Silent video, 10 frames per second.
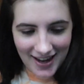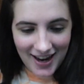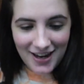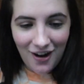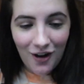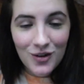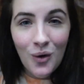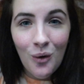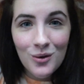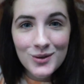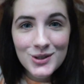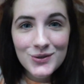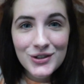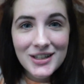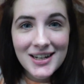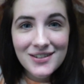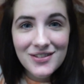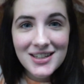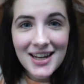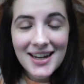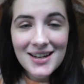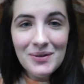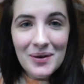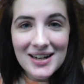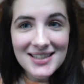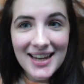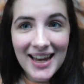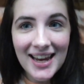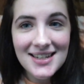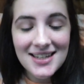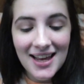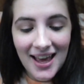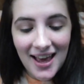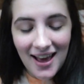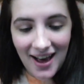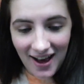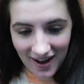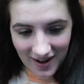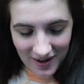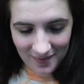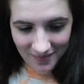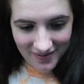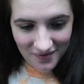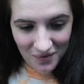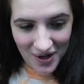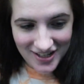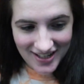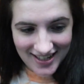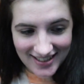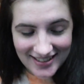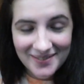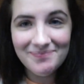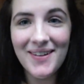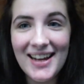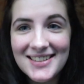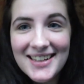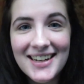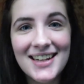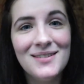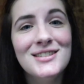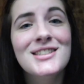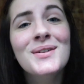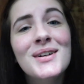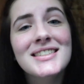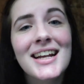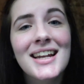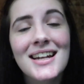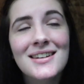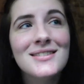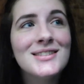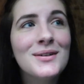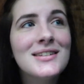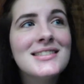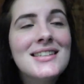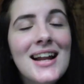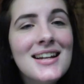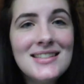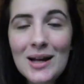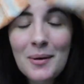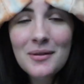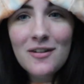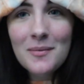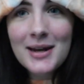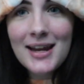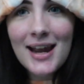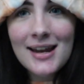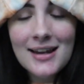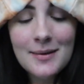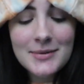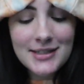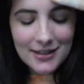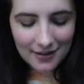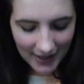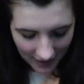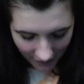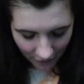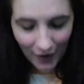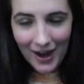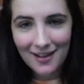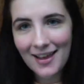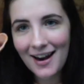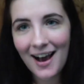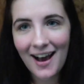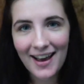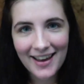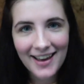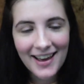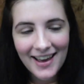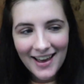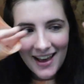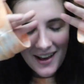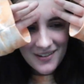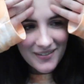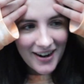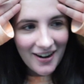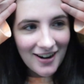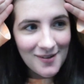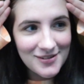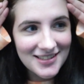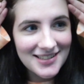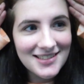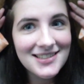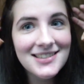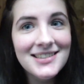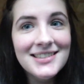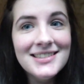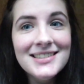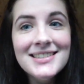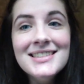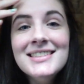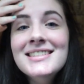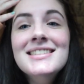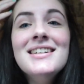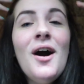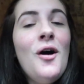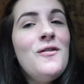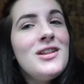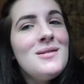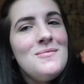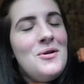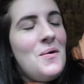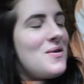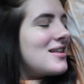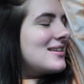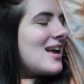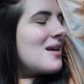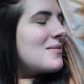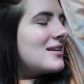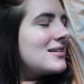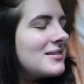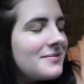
hit our goals for the end of the night we wanted to hit, which is amazing. I was so excited and I was so excited to celebrate with everybody. And I'm still kind of like riding that high where I'm just over the moon with excitement.